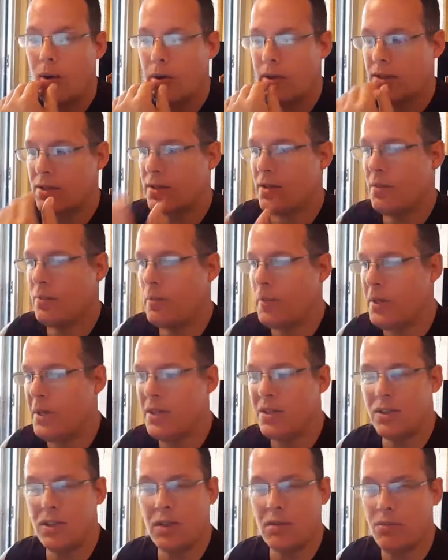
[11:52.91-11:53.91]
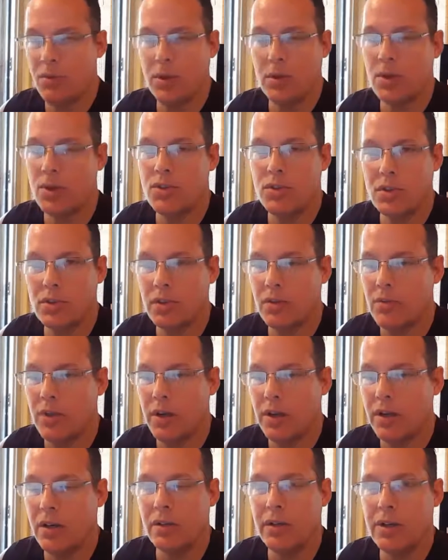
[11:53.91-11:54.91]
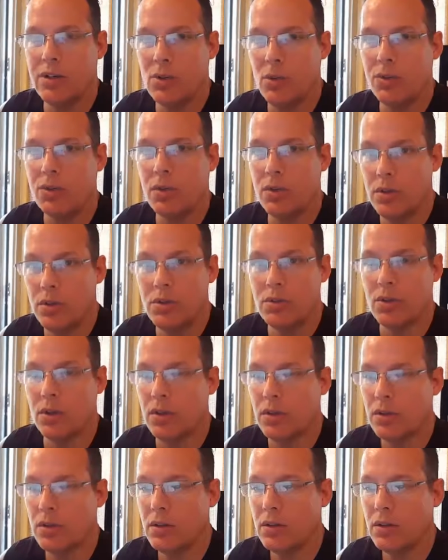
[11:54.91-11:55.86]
This is the beast computer system right here. That's what they're using.